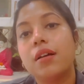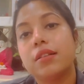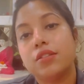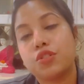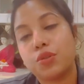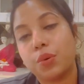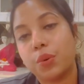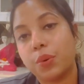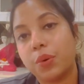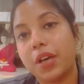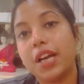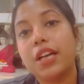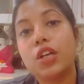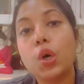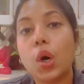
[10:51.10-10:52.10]
so
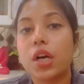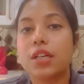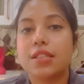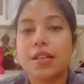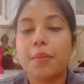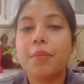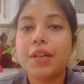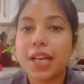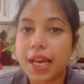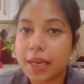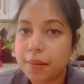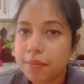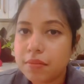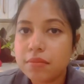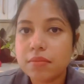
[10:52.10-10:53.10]
it got some
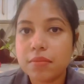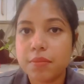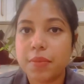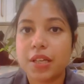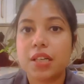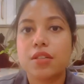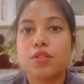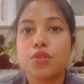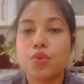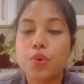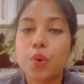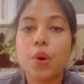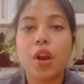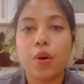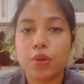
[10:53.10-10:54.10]
time because to
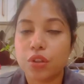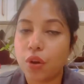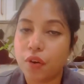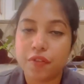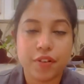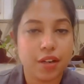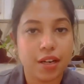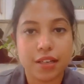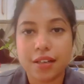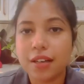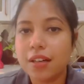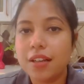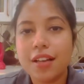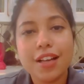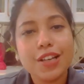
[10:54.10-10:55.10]
roll out the offer letter.
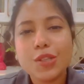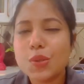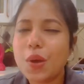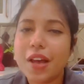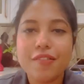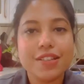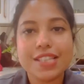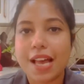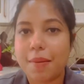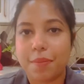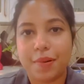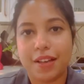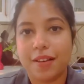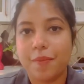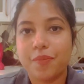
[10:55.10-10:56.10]
So I was
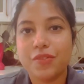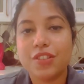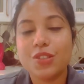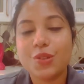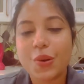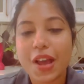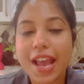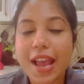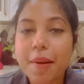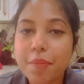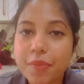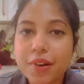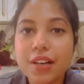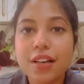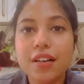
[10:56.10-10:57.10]
happy. So
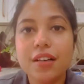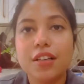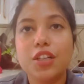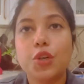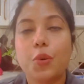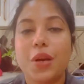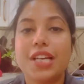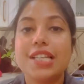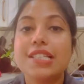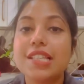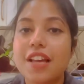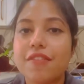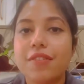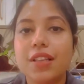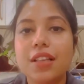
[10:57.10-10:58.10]
April
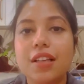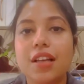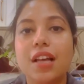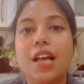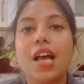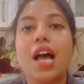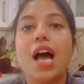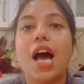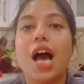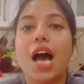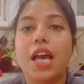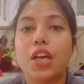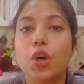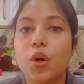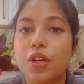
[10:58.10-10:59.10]
27th, I
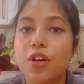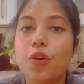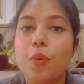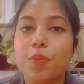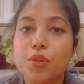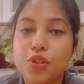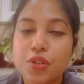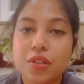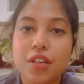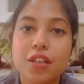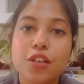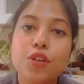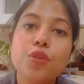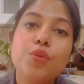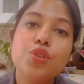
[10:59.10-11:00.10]
got an opportunity
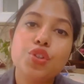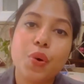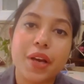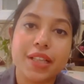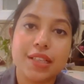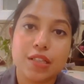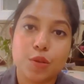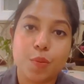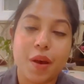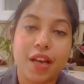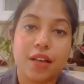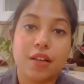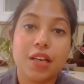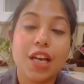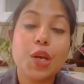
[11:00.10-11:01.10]
to join this bank.
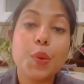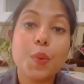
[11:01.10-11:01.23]
It